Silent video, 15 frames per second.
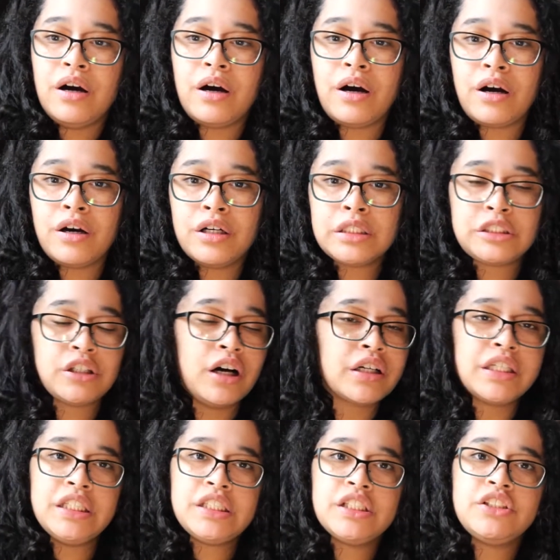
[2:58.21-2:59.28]

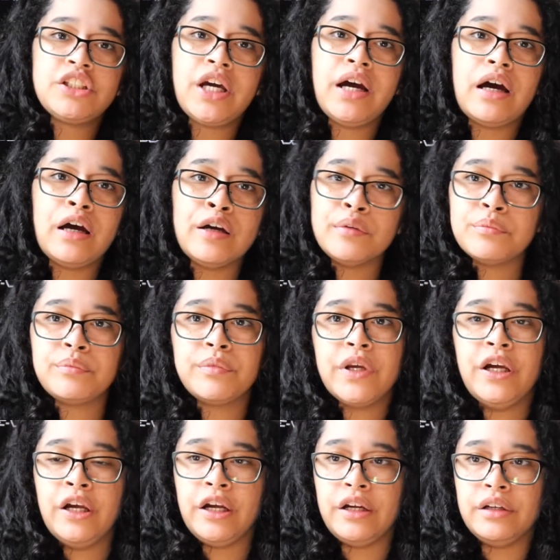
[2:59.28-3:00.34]
talking to chat
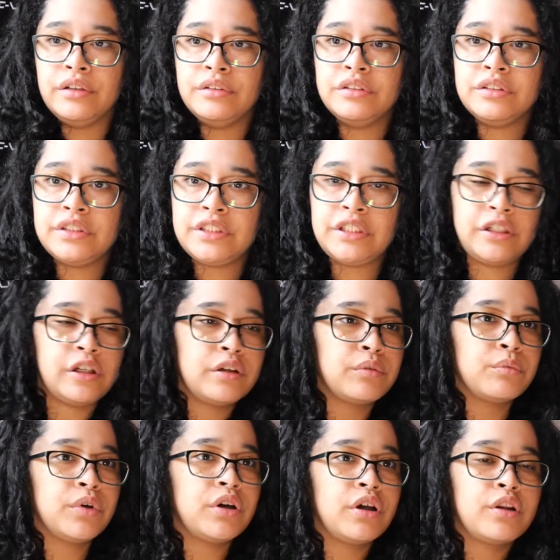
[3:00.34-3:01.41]
and seeing
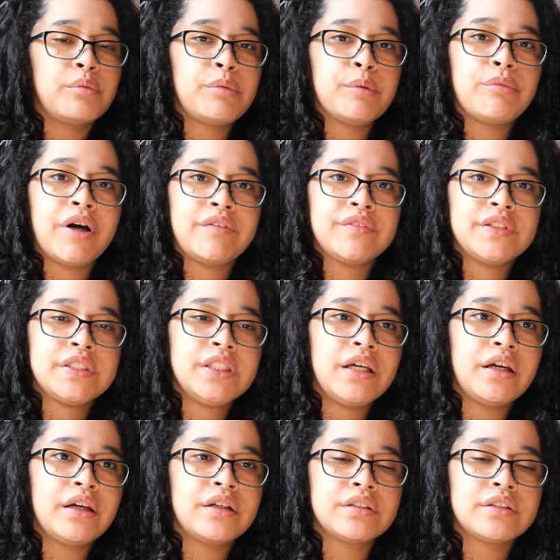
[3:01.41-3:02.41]
what other people have to say and